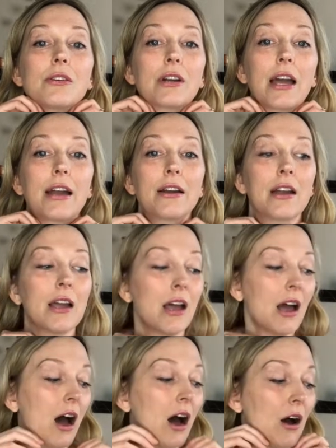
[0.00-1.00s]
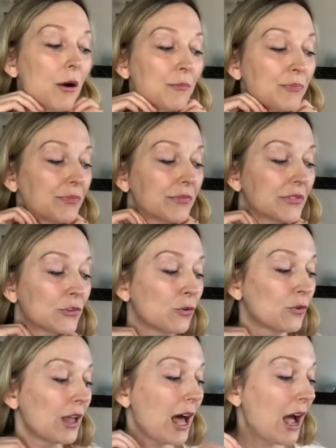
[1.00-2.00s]
okay?
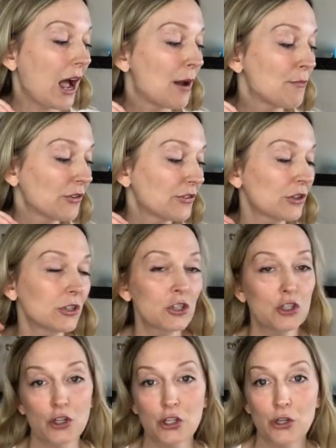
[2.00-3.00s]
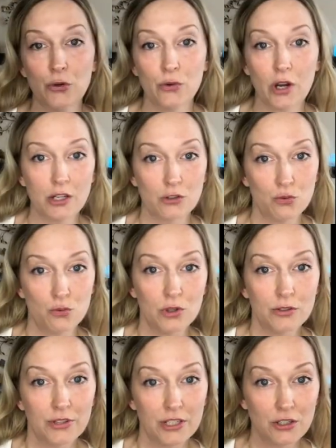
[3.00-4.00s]
So I'm also gonna show you a
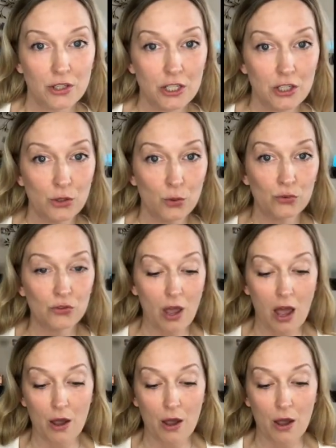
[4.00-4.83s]
tool that you can use.